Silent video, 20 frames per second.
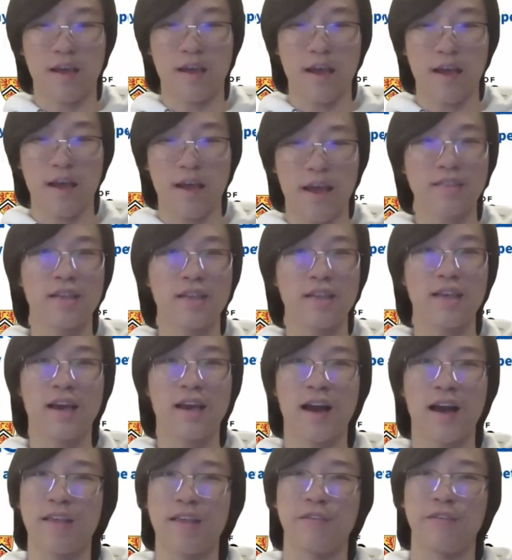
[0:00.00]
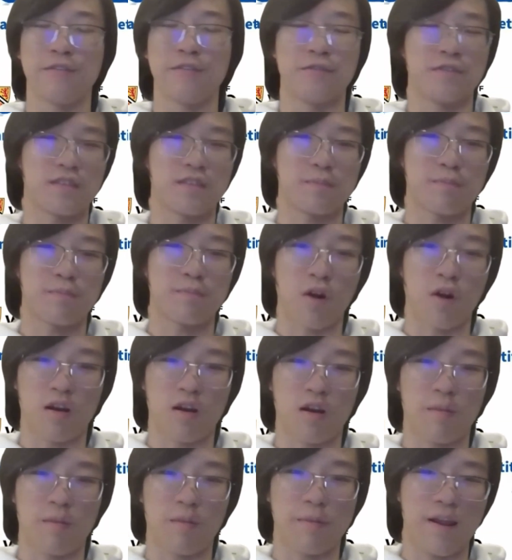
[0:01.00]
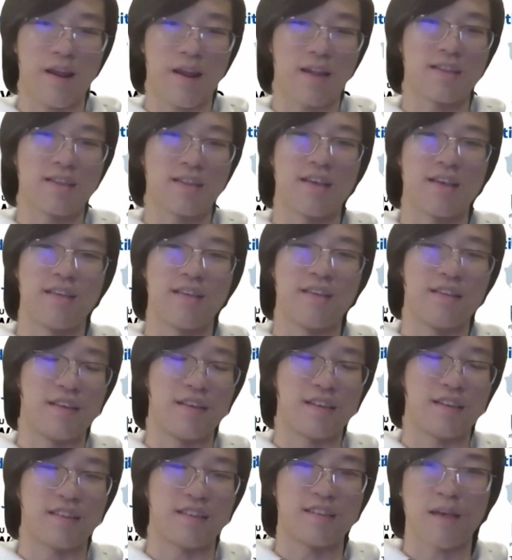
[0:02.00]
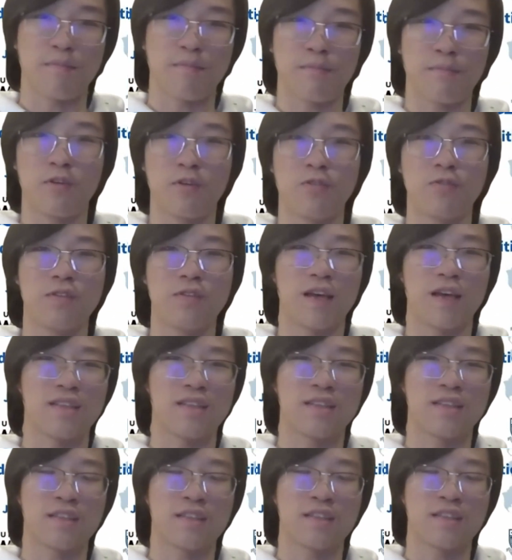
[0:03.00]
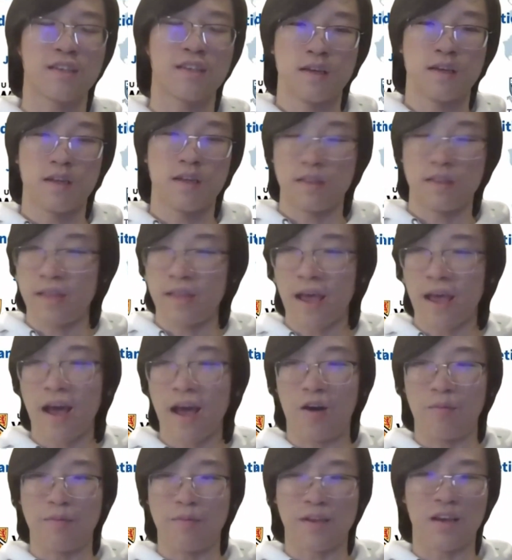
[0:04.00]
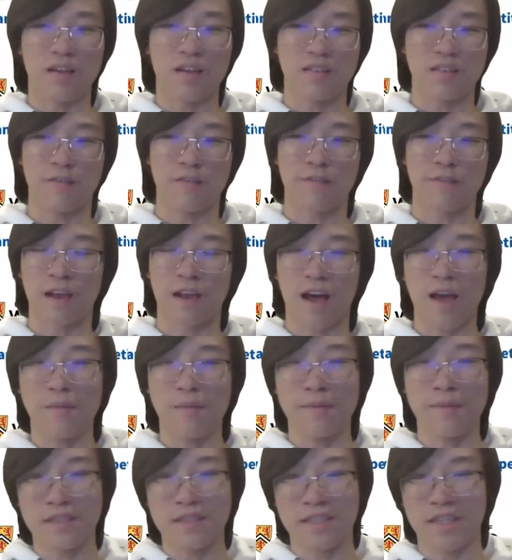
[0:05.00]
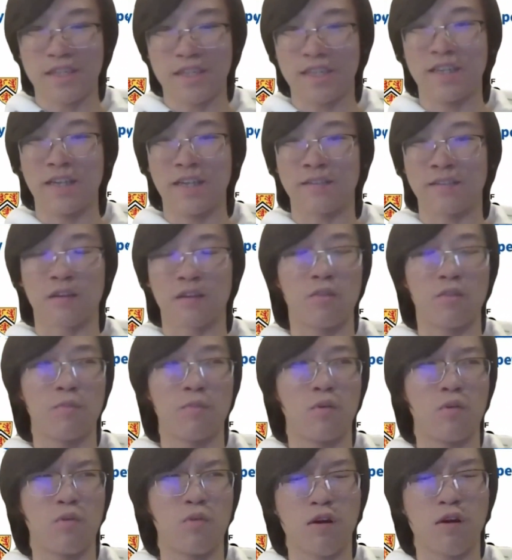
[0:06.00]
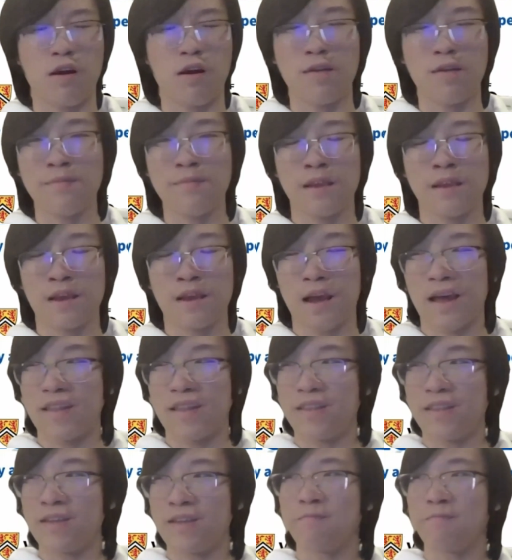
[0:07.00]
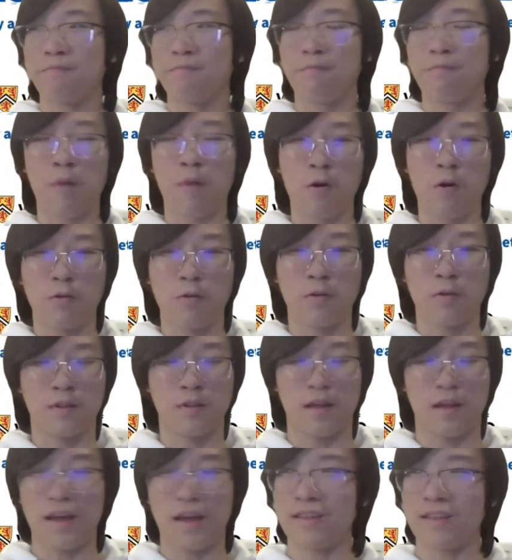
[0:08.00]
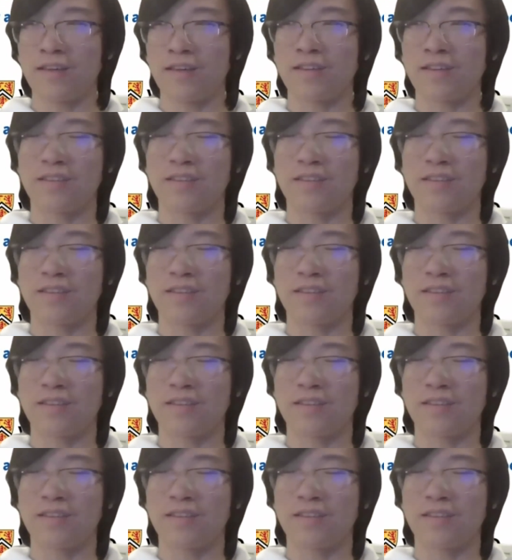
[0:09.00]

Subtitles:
Actually, I use polar bear as an example that now, because of climate change and global warming, I think